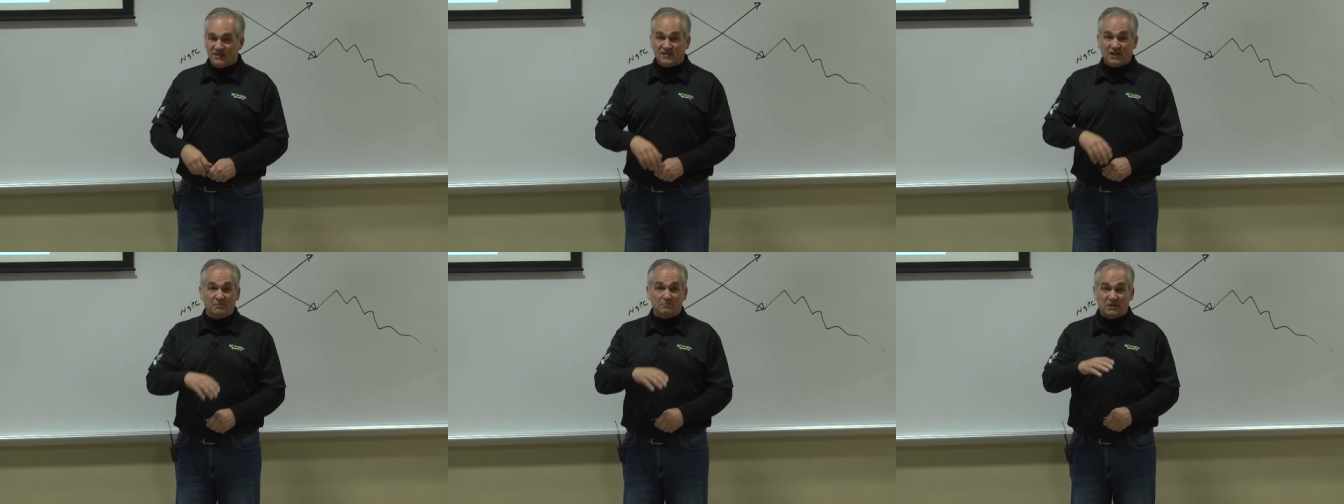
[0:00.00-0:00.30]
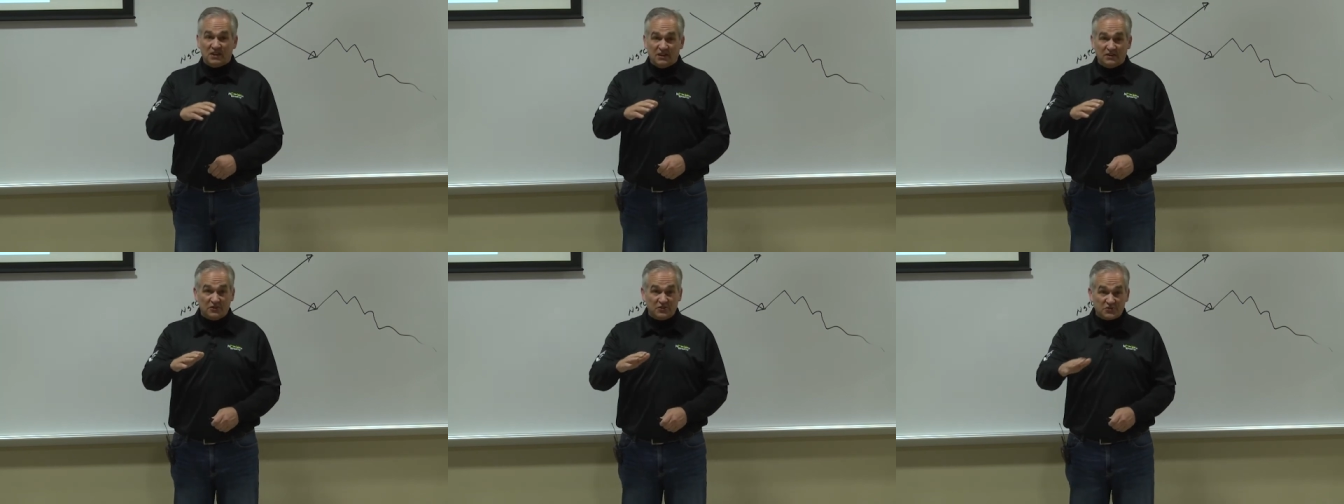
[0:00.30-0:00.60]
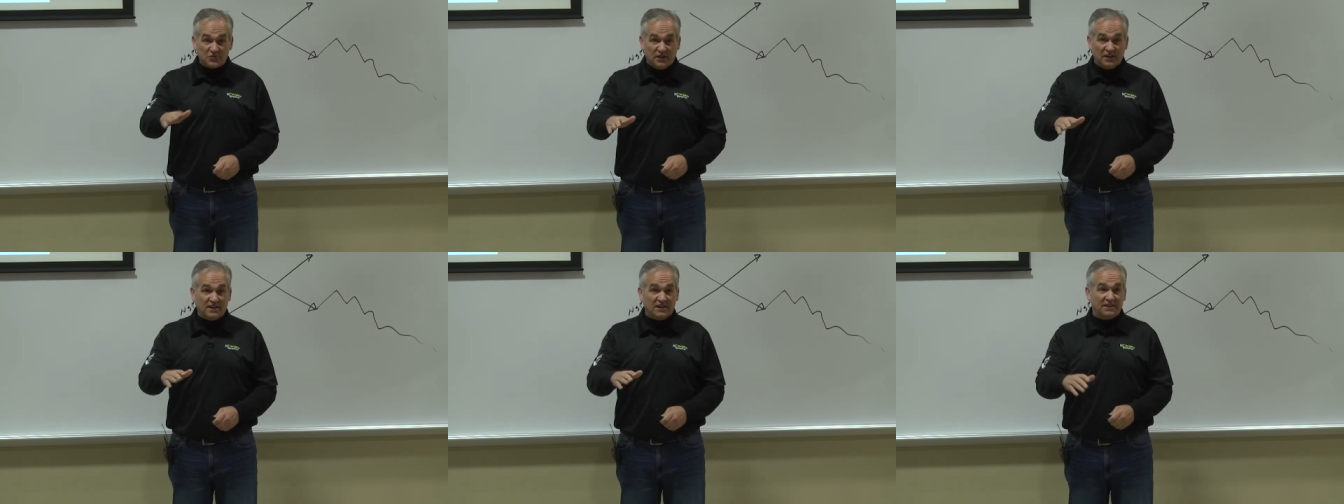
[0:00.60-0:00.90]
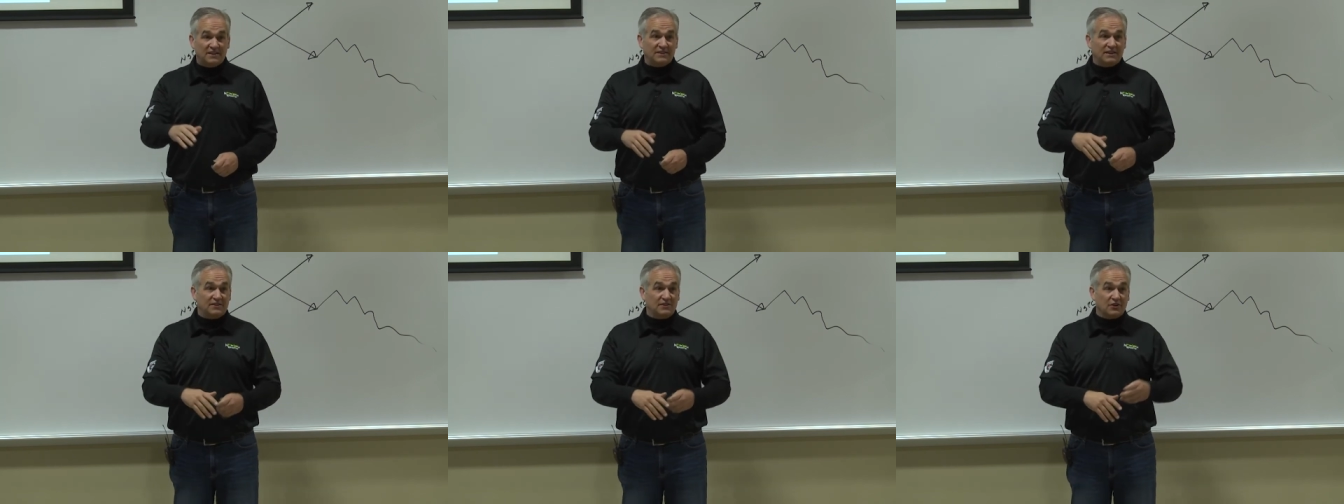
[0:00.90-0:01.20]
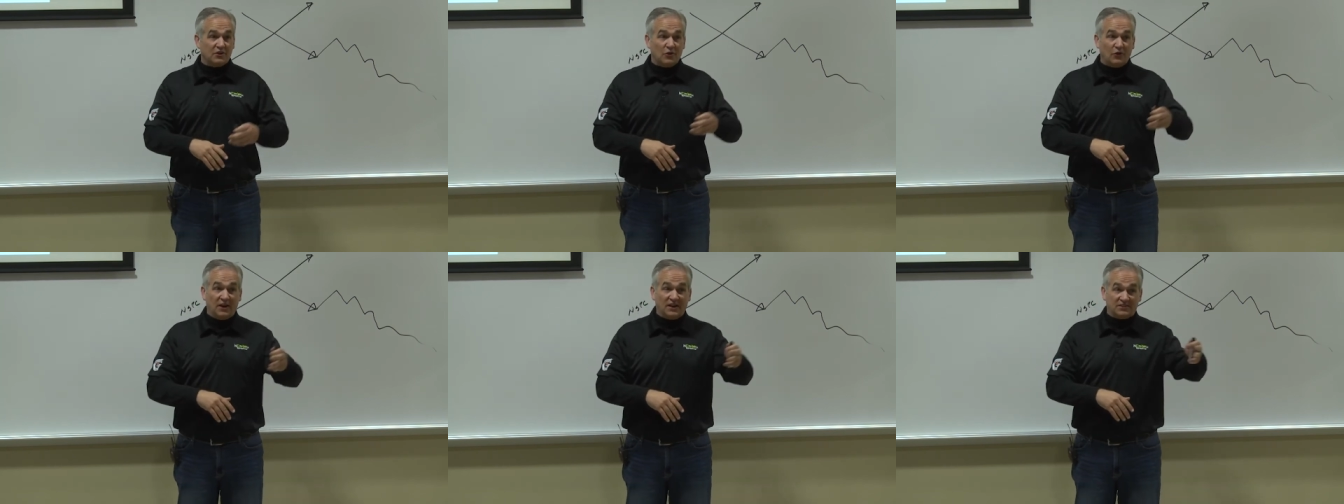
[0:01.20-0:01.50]
Some kid will drink it, and then
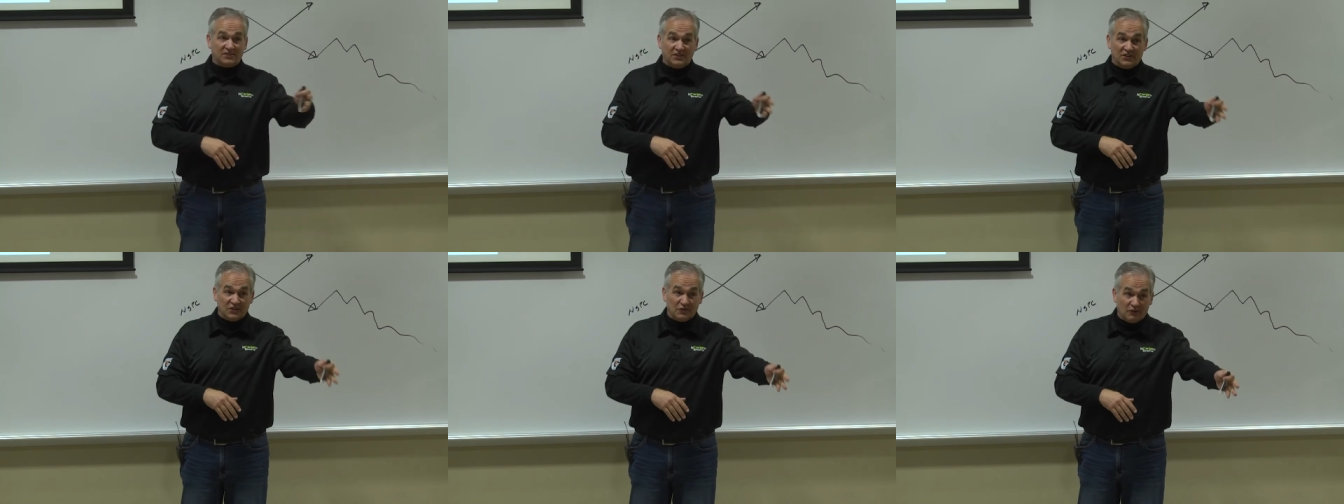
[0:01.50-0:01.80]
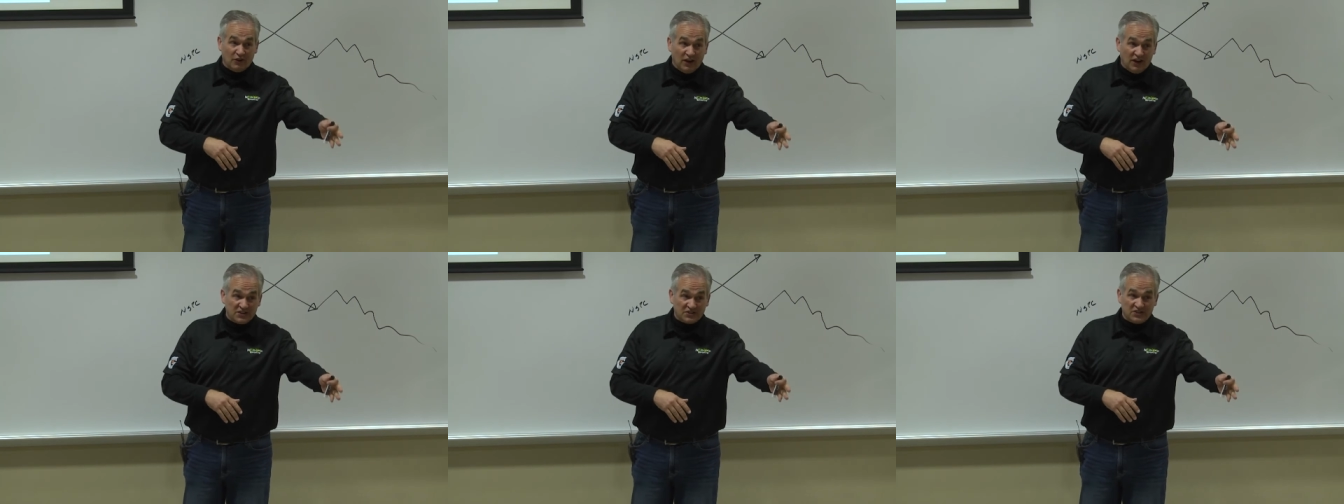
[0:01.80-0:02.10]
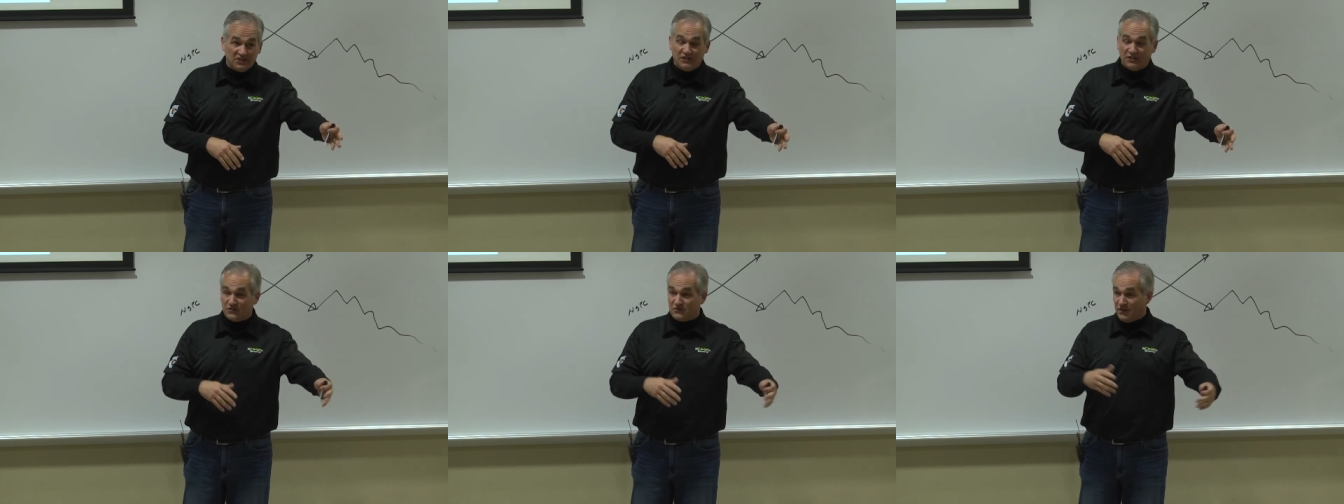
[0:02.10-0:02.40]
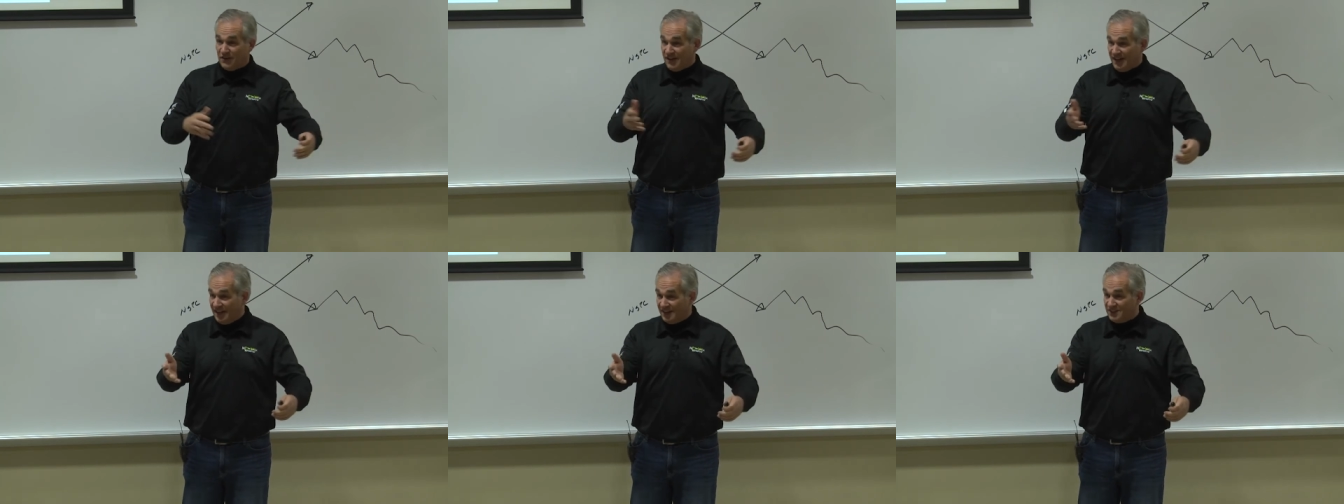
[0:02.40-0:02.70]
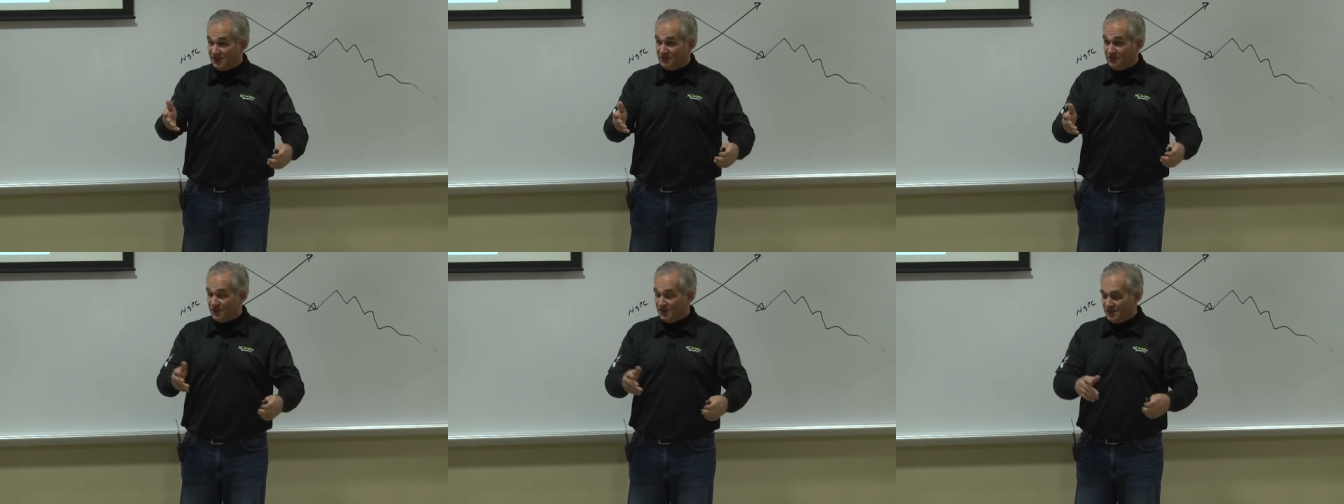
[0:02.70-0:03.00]
they'll go out to the garage and they'll drink
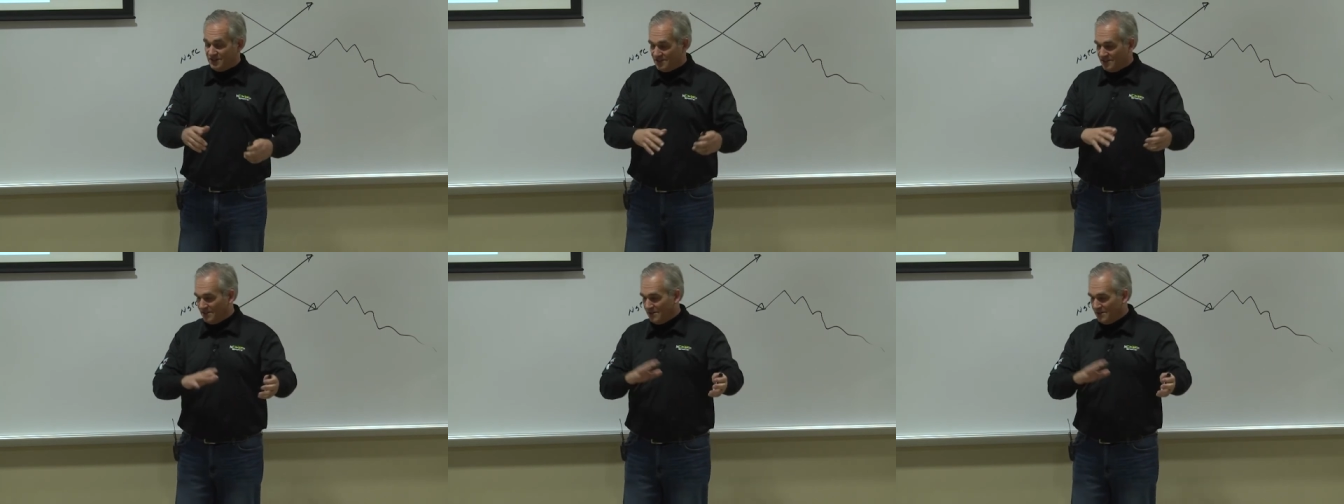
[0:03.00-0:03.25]
antifreeze,